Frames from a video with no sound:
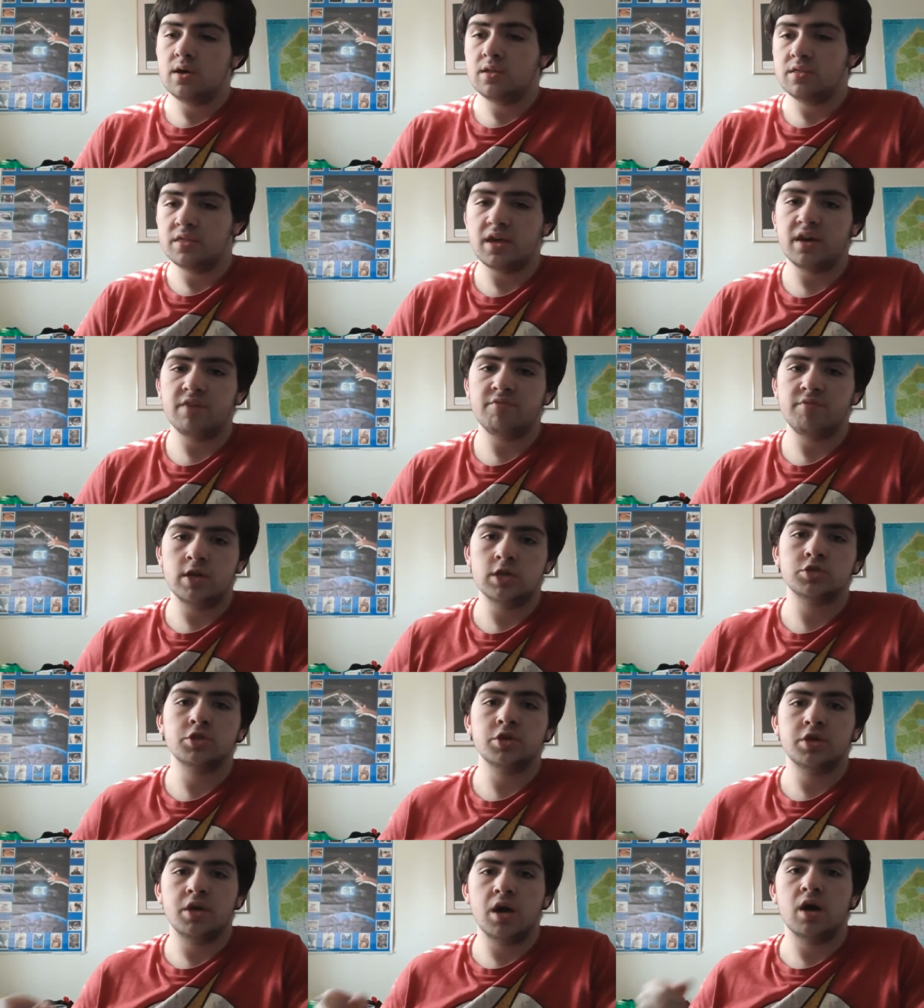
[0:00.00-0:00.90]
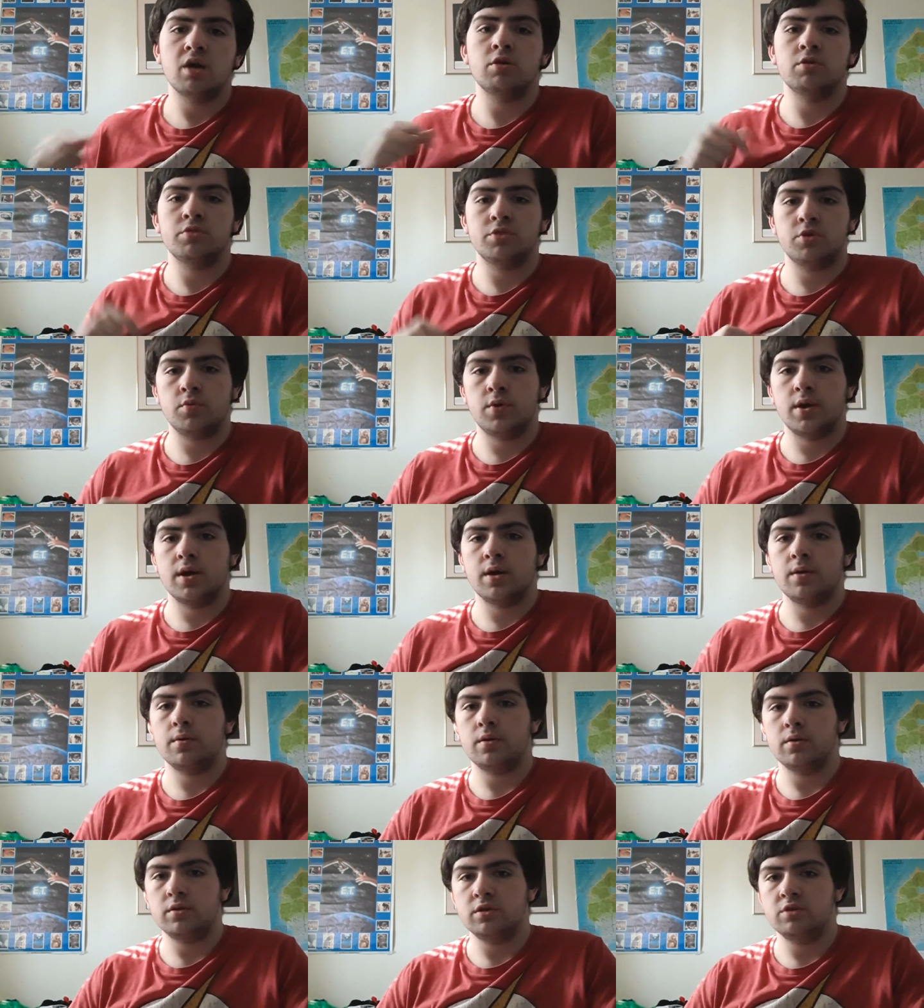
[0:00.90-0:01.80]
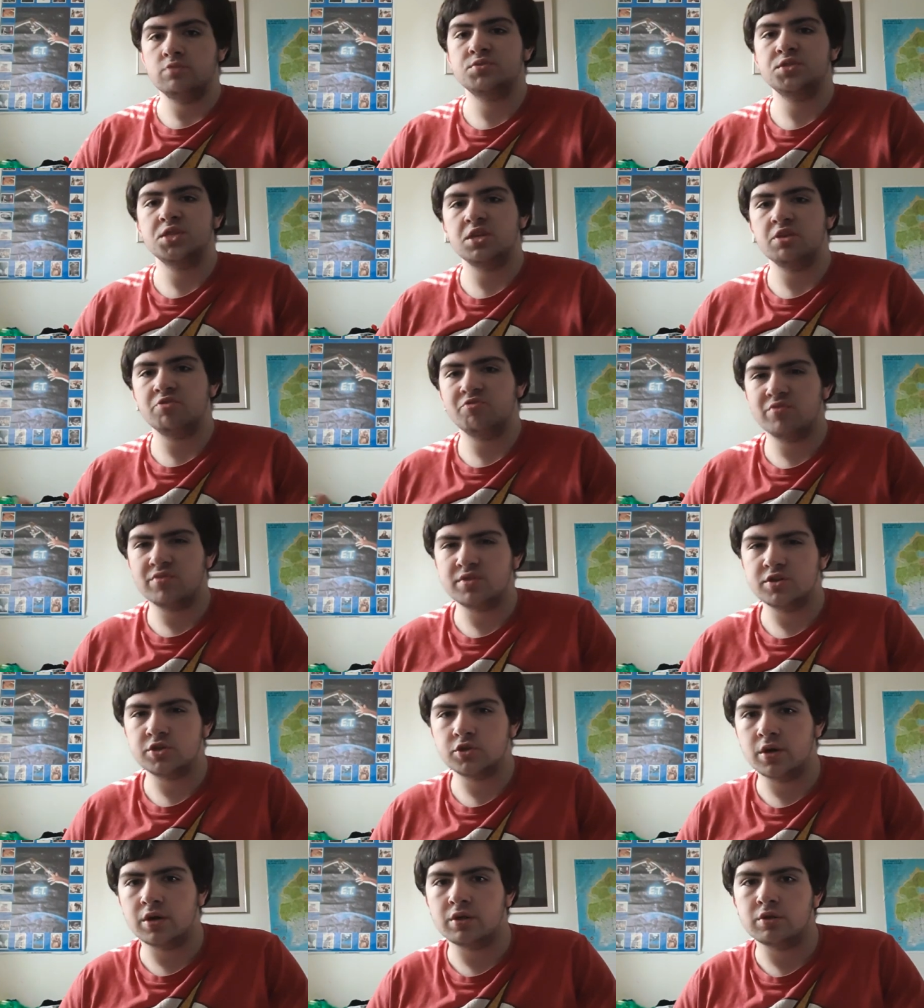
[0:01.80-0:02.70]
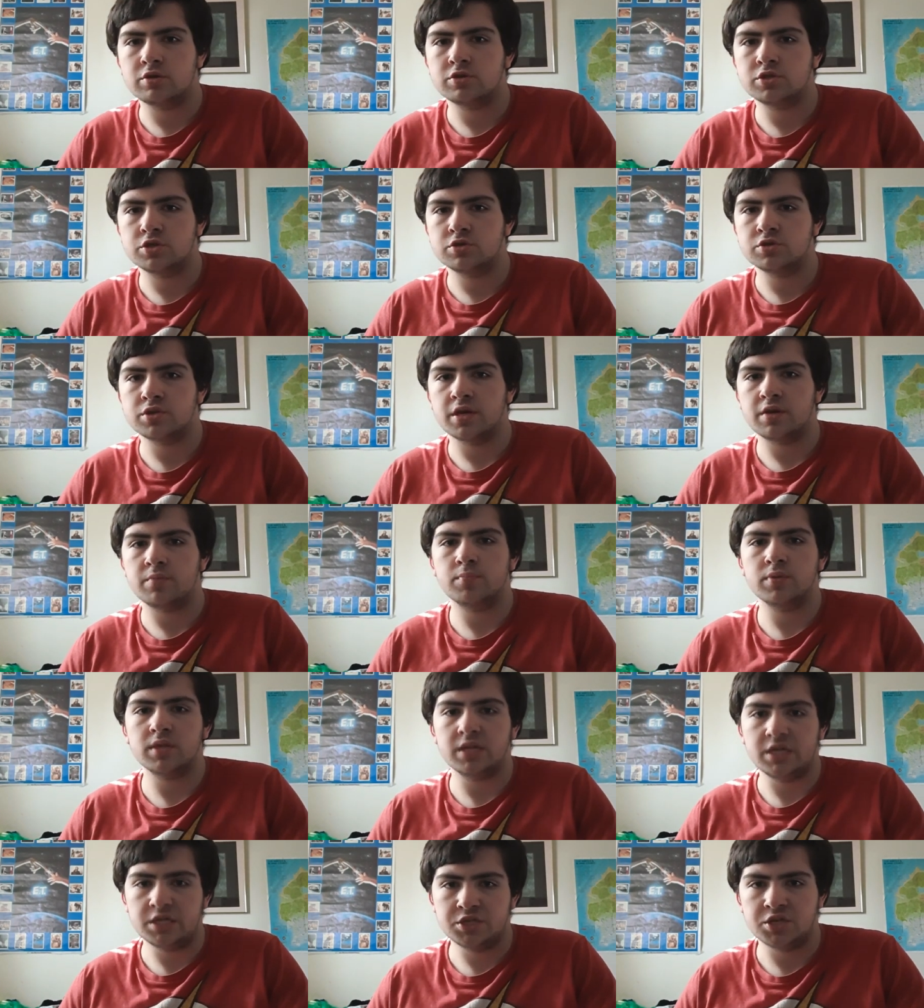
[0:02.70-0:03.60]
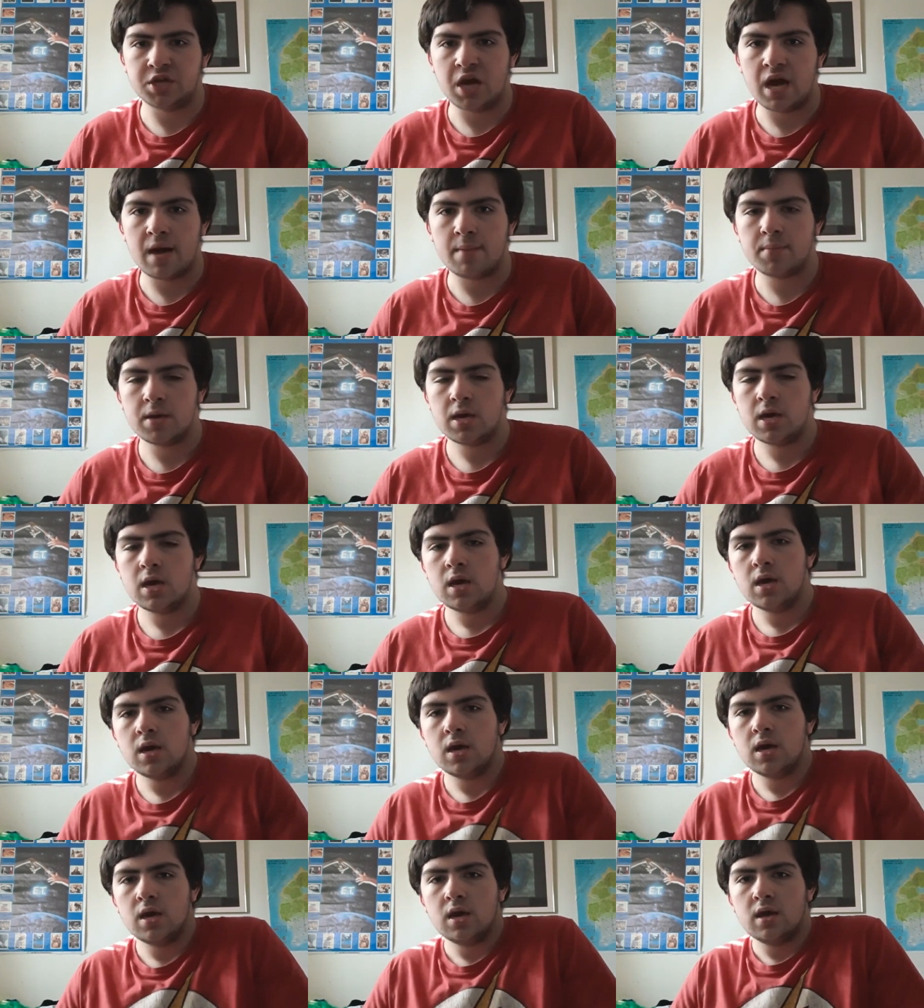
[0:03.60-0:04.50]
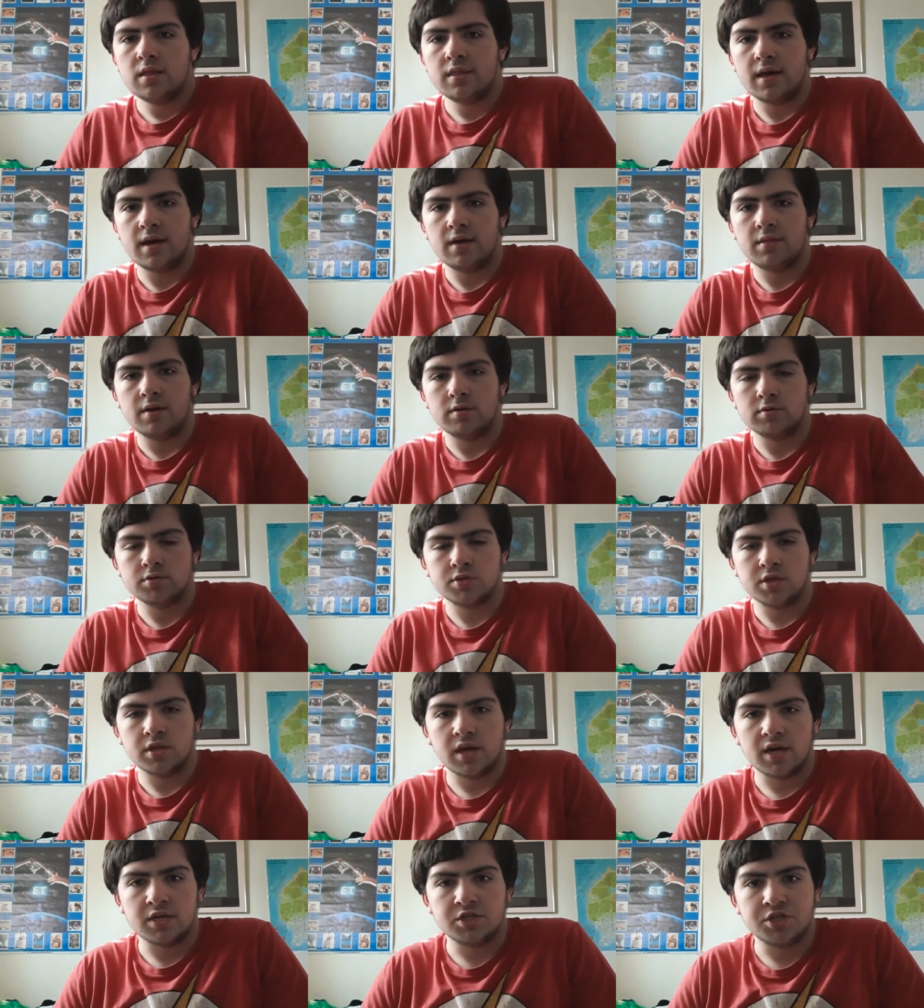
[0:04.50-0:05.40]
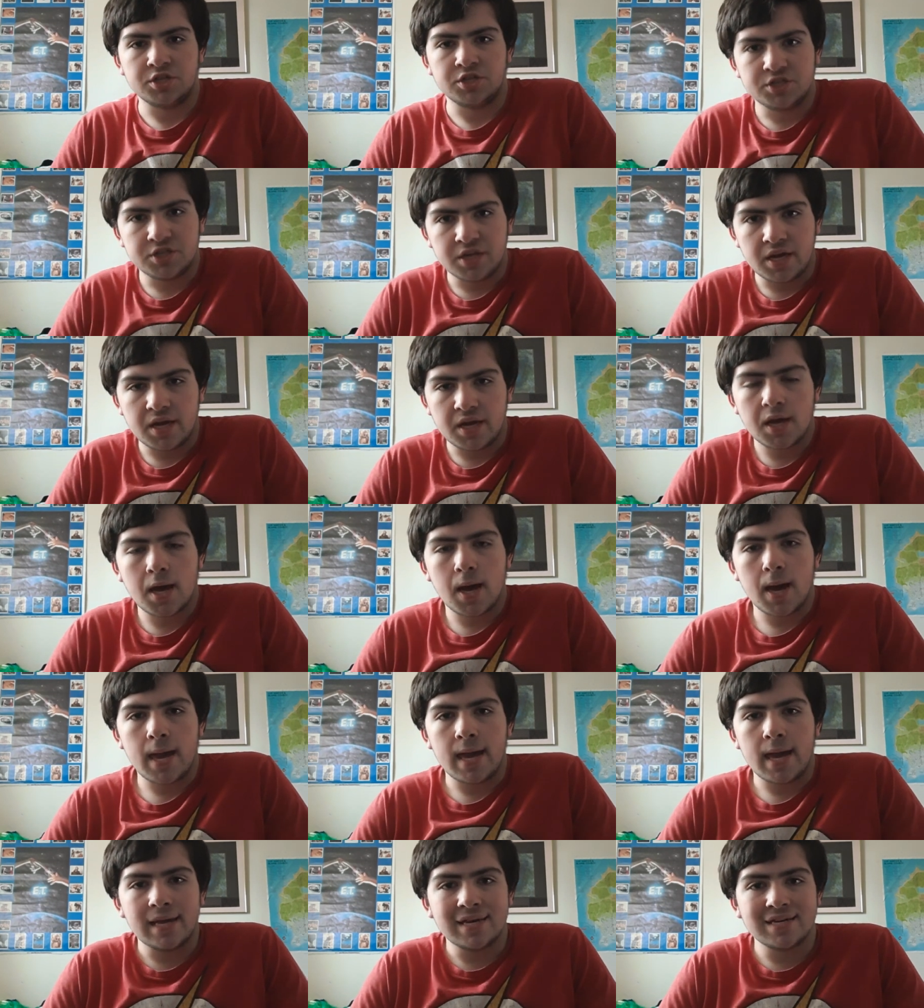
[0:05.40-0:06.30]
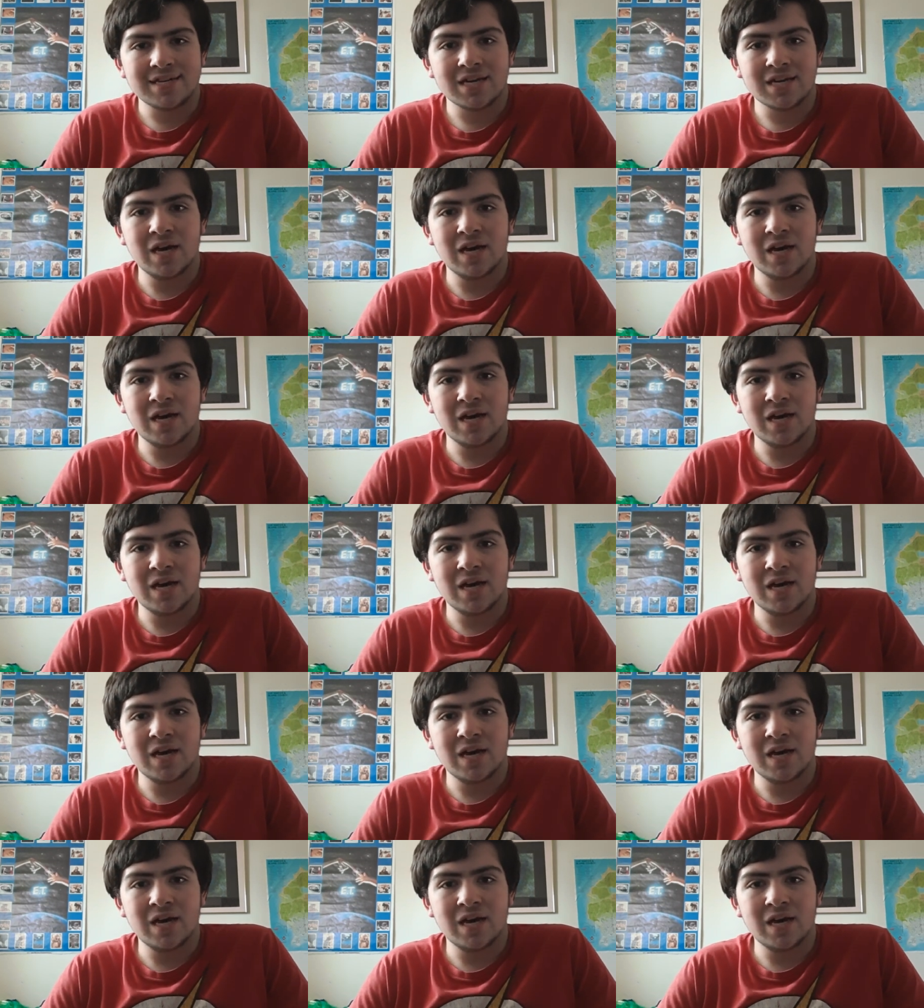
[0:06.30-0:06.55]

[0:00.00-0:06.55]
they eventually got her on the ground. You've seen it from the trailer. She was like, "Please stop." That was the line she said. And